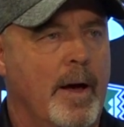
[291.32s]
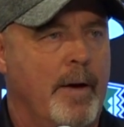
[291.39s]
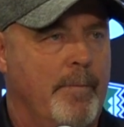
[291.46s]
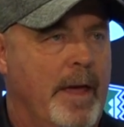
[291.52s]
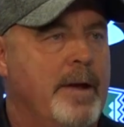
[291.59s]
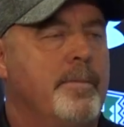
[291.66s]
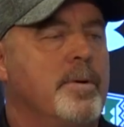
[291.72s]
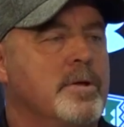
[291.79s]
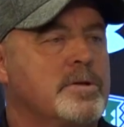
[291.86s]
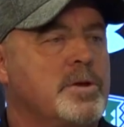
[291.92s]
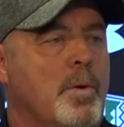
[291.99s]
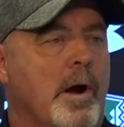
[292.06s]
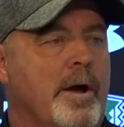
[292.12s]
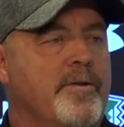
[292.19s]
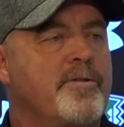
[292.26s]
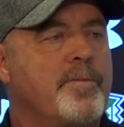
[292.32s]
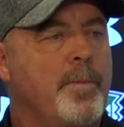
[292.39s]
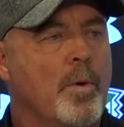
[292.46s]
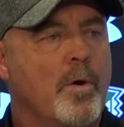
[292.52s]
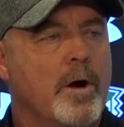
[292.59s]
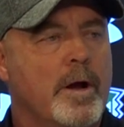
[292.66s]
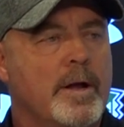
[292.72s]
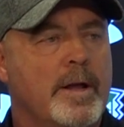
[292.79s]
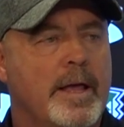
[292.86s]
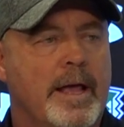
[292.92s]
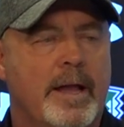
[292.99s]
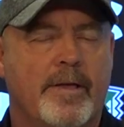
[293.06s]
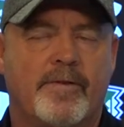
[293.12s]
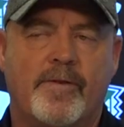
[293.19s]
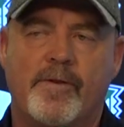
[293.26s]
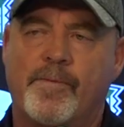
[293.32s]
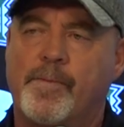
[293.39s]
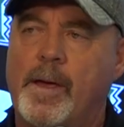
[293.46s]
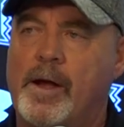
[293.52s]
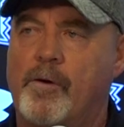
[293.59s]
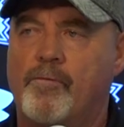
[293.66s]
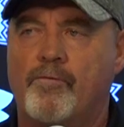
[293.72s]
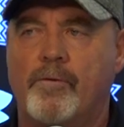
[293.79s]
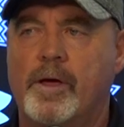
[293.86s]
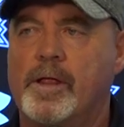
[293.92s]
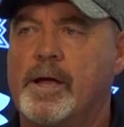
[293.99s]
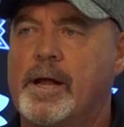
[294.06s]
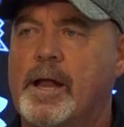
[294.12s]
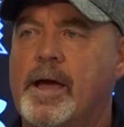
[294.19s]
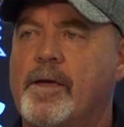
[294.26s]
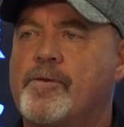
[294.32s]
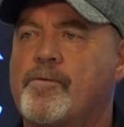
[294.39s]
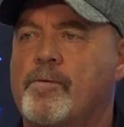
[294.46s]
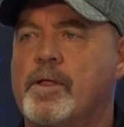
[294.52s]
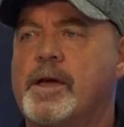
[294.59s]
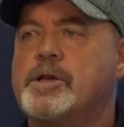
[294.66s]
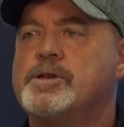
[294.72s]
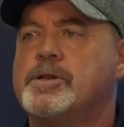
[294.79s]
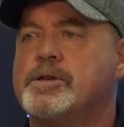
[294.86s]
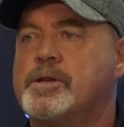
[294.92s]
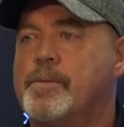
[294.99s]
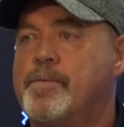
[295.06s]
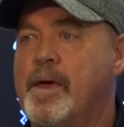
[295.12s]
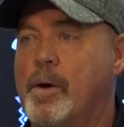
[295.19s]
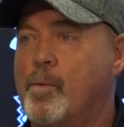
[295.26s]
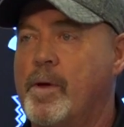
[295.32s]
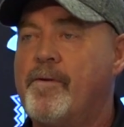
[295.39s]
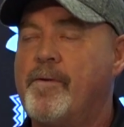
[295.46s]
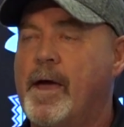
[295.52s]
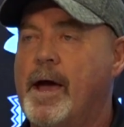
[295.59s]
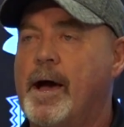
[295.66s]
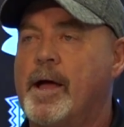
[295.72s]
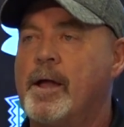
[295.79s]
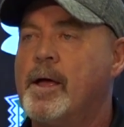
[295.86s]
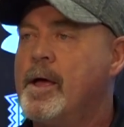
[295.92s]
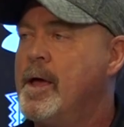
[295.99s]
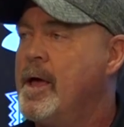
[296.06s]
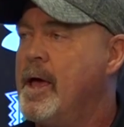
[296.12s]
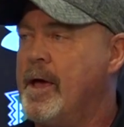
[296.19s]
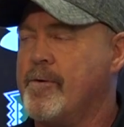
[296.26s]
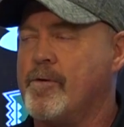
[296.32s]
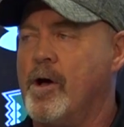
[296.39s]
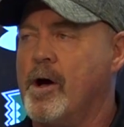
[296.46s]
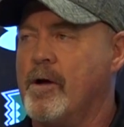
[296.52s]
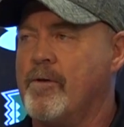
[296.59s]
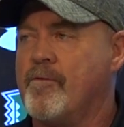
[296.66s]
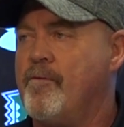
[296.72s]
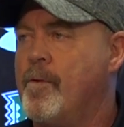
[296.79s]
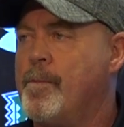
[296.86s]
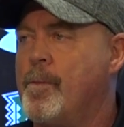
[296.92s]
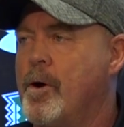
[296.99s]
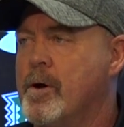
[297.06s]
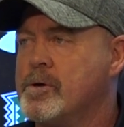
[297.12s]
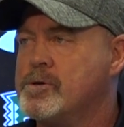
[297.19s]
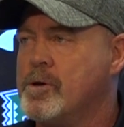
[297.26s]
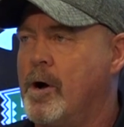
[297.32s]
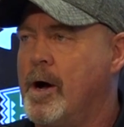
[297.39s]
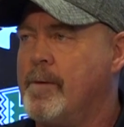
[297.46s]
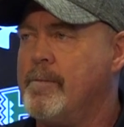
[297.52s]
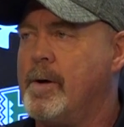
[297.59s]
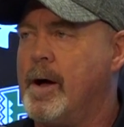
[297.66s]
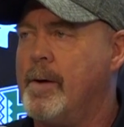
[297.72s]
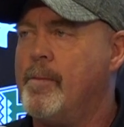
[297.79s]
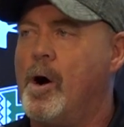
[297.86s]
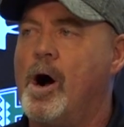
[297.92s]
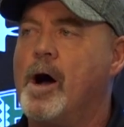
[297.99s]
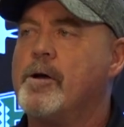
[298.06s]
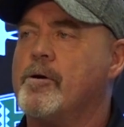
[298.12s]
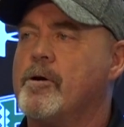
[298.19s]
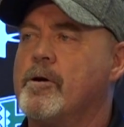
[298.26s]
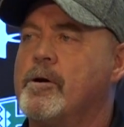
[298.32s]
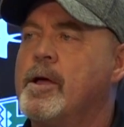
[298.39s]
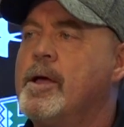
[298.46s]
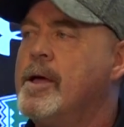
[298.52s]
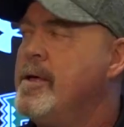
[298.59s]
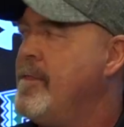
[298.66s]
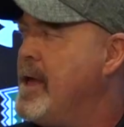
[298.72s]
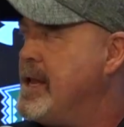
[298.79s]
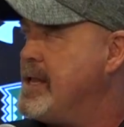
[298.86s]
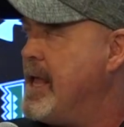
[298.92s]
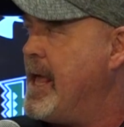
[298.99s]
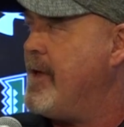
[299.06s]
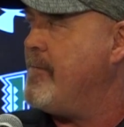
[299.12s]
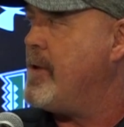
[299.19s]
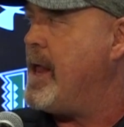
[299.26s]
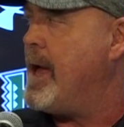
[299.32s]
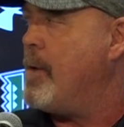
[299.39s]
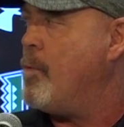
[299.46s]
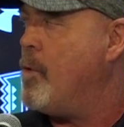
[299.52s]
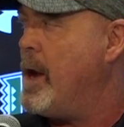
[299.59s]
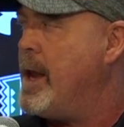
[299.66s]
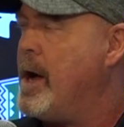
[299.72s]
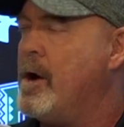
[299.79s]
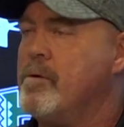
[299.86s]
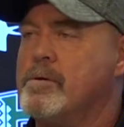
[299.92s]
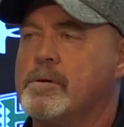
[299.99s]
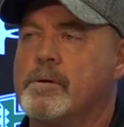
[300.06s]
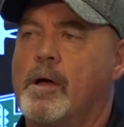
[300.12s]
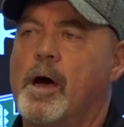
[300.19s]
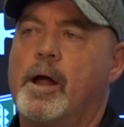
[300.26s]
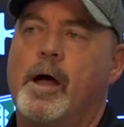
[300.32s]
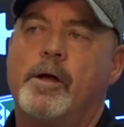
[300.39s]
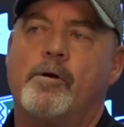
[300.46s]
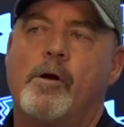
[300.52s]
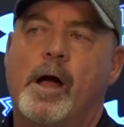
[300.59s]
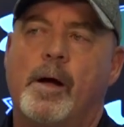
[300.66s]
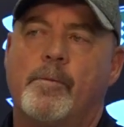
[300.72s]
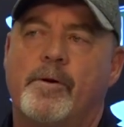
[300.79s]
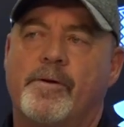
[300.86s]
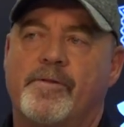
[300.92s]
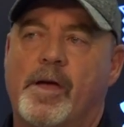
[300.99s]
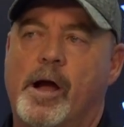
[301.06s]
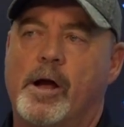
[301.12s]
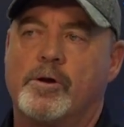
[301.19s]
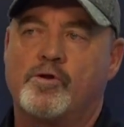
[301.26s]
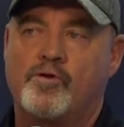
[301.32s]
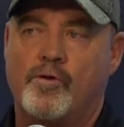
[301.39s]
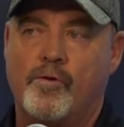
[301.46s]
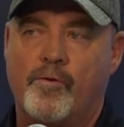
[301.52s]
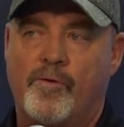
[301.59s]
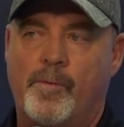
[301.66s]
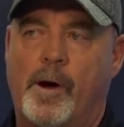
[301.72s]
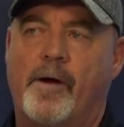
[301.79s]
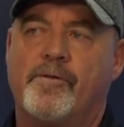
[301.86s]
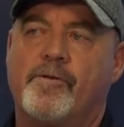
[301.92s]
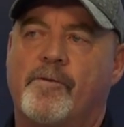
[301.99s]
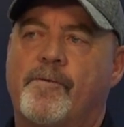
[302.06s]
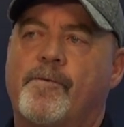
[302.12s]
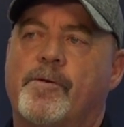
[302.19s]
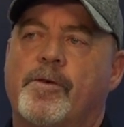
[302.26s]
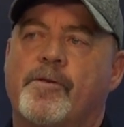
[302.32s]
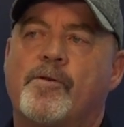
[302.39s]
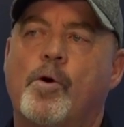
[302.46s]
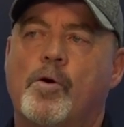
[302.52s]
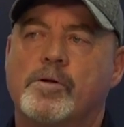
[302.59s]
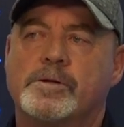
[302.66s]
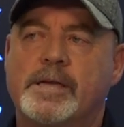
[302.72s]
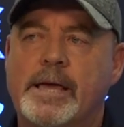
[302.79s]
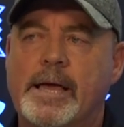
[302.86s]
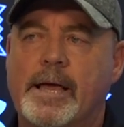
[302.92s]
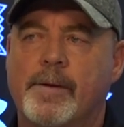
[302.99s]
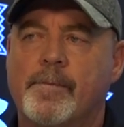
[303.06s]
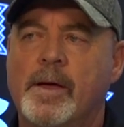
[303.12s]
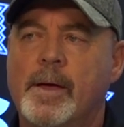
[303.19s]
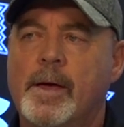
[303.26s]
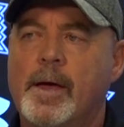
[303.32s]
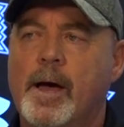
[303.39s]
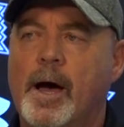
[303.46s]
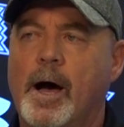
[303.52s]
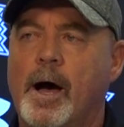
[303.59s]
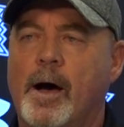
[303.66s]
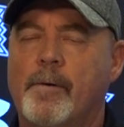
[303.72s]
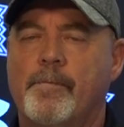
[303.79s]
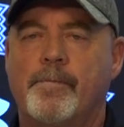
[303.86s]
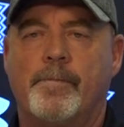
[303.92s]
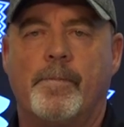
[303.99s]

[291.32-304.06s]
amenable to our sport, and it's just been a really nice relationship that we've had as long as football. So I'm, I'm honored that David had went out and got Under Armour as our true sponsor for this whole team, um,